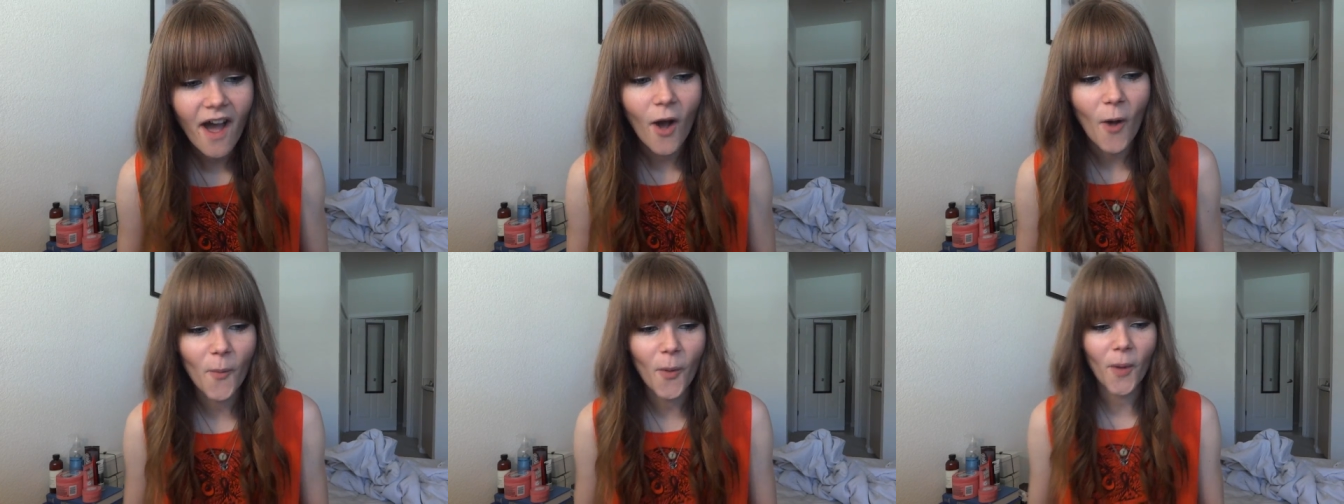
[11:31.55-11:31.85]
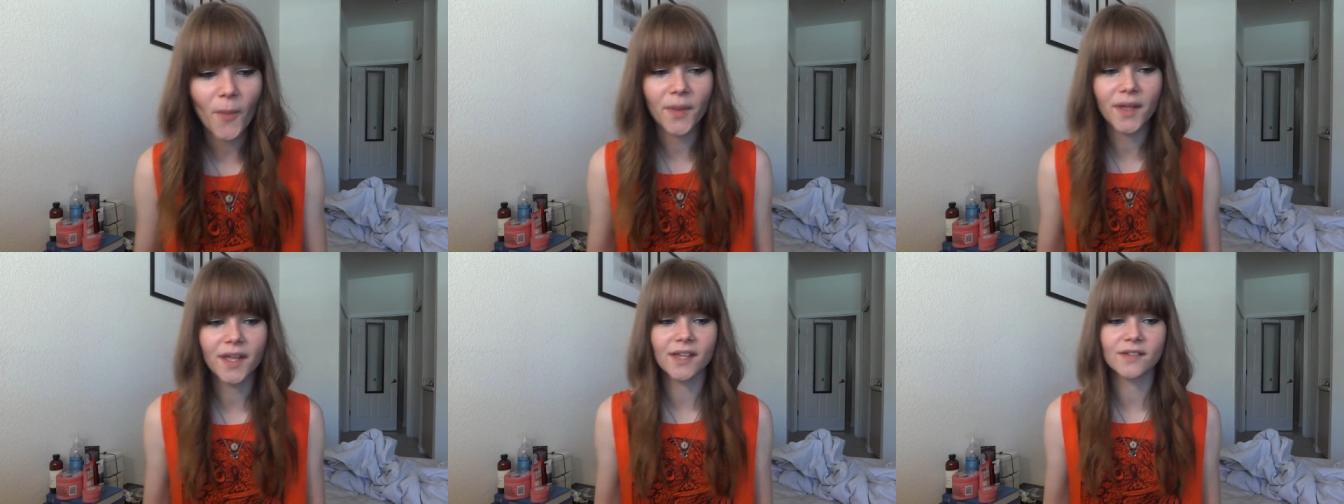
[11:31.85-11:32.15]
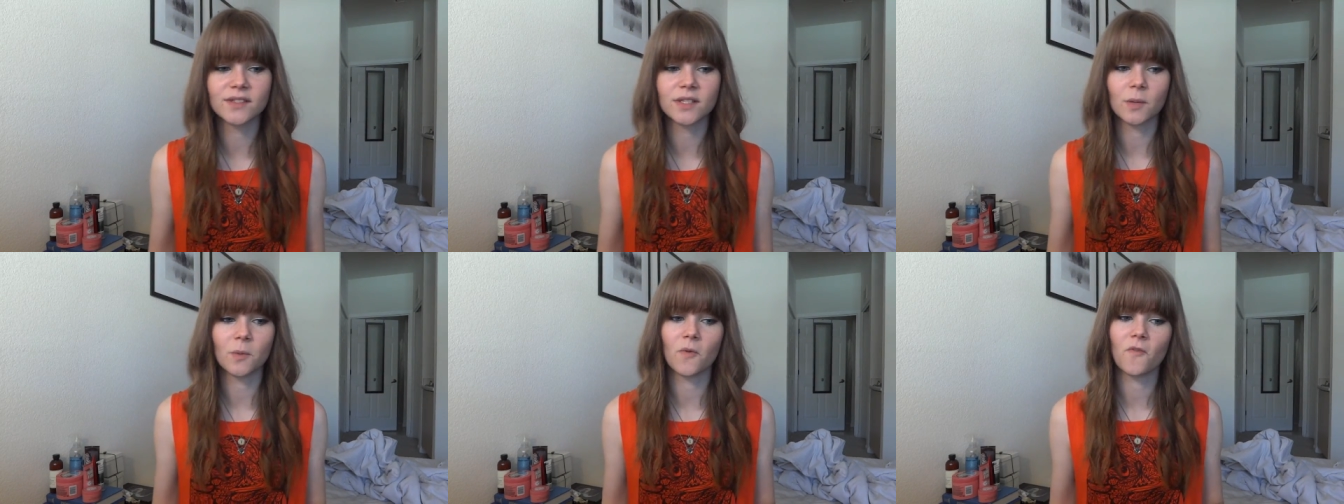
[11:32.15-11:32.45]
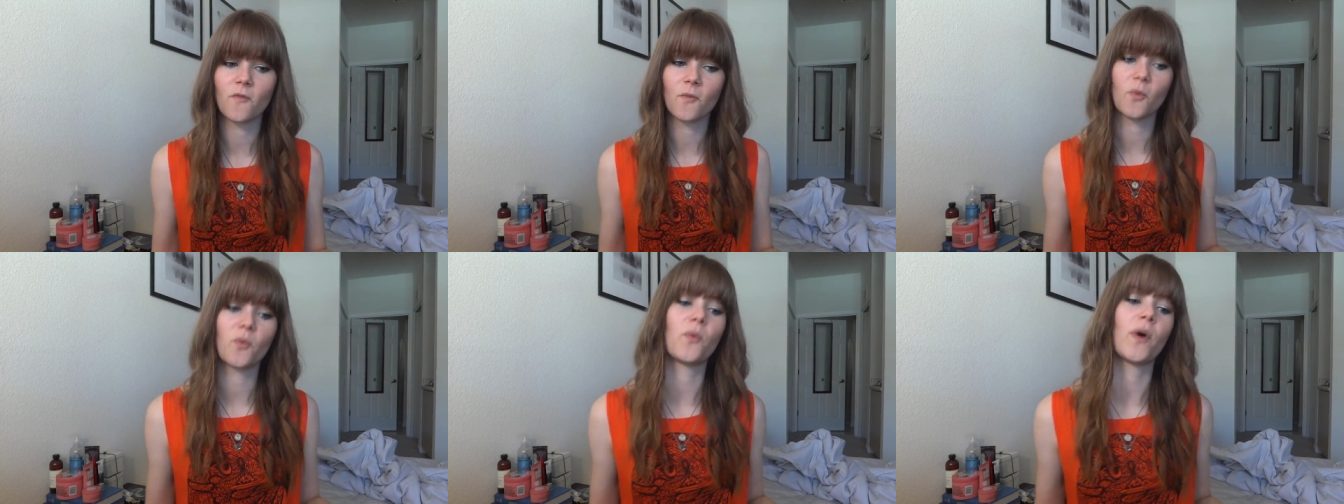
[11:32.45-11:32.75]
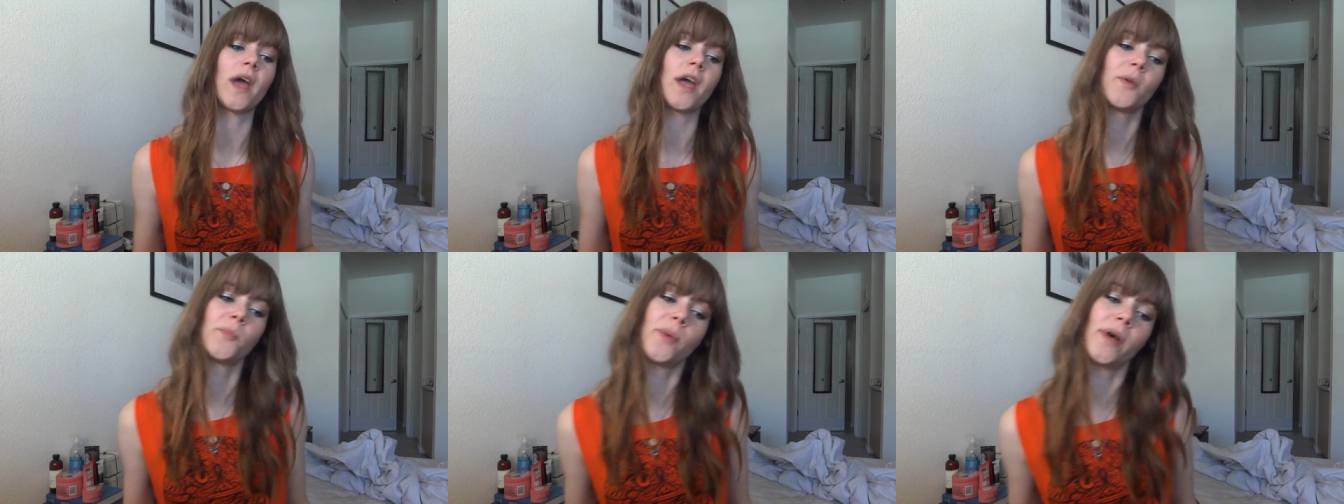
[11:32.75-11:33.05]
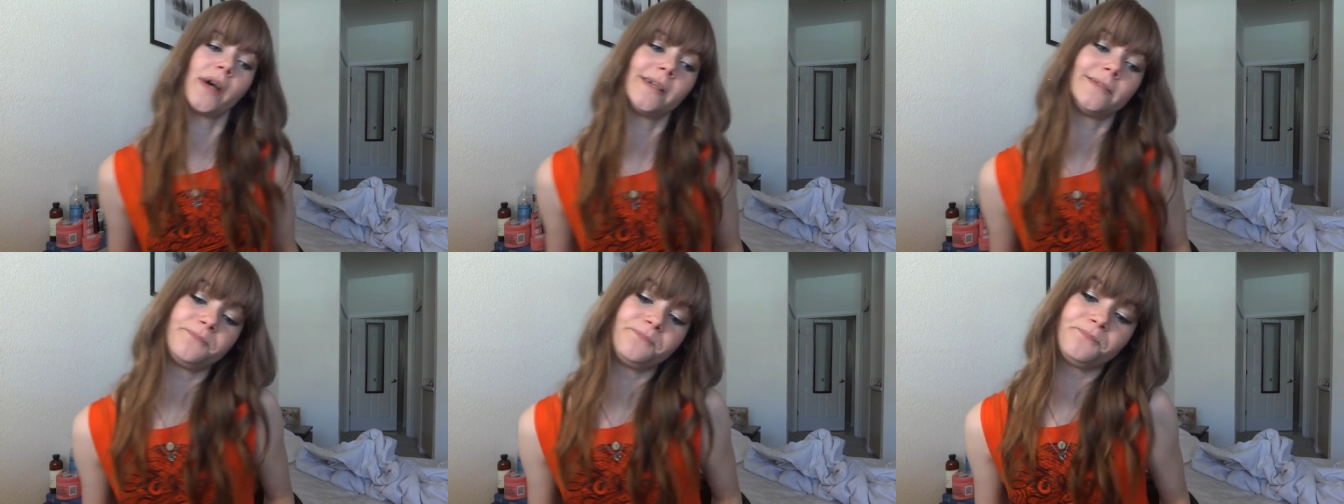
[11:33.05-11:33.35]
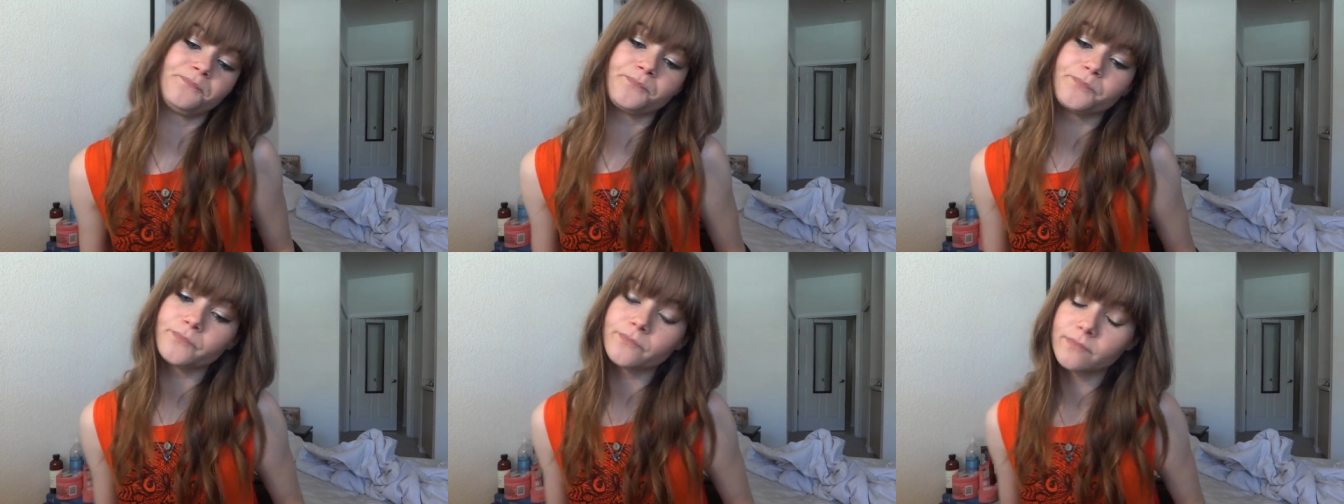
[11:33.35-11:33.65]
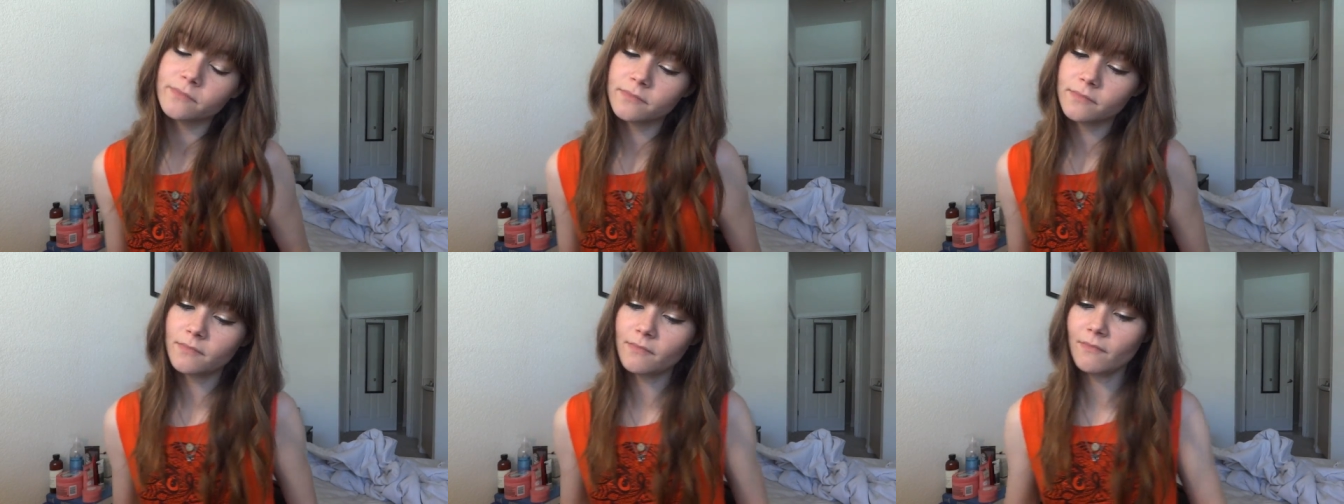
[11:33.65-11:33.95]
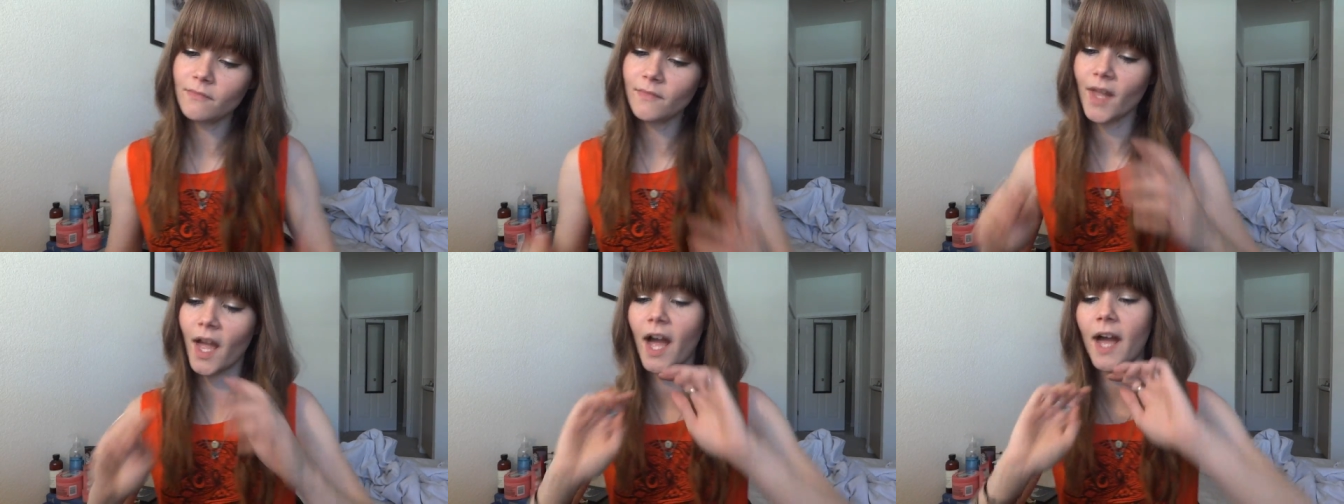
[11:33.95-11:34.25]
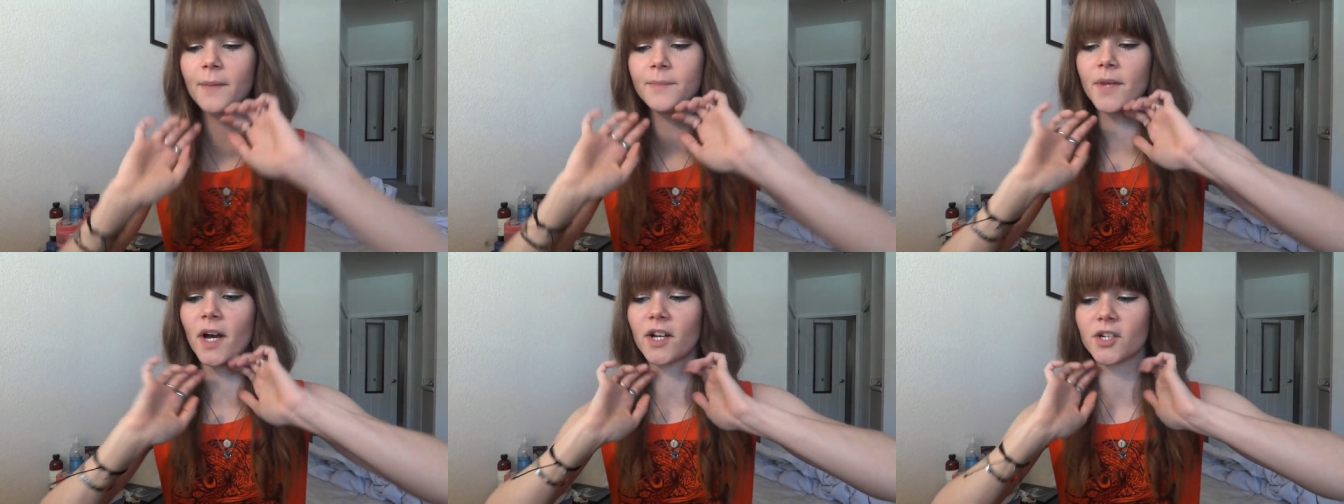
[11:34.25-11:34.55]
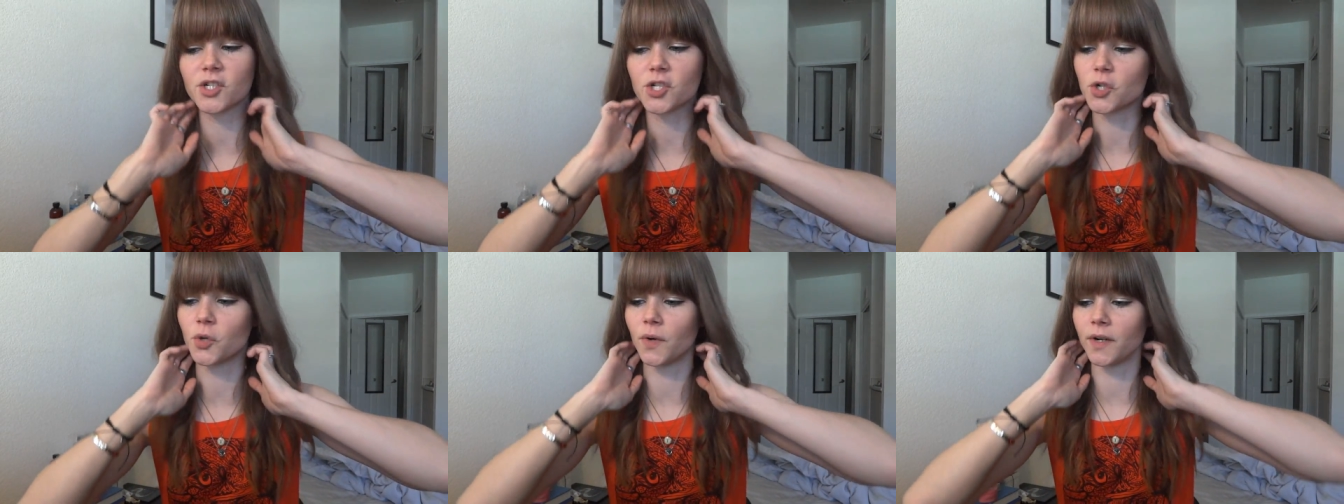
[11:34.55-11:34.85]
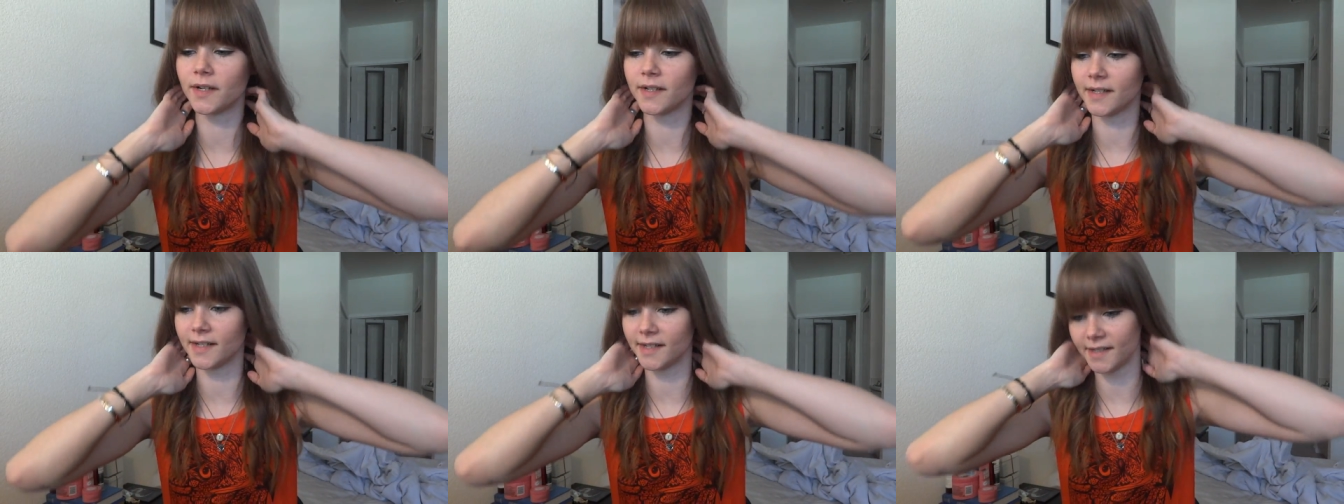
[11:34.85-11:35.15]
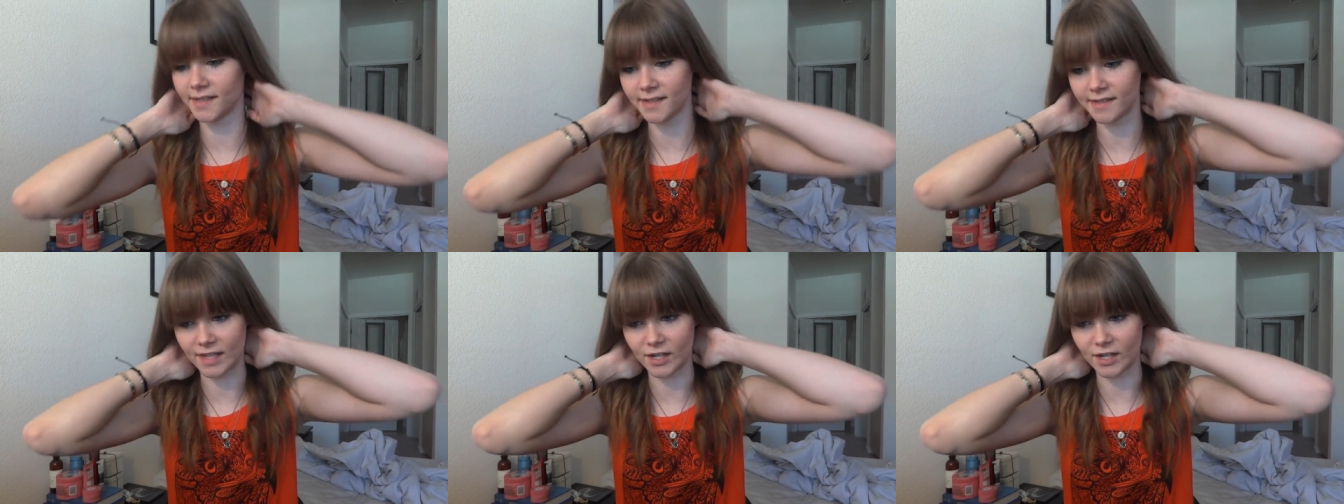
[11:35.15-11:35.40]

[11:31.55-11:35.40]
I'll probably give some of them away, but I'm not sure.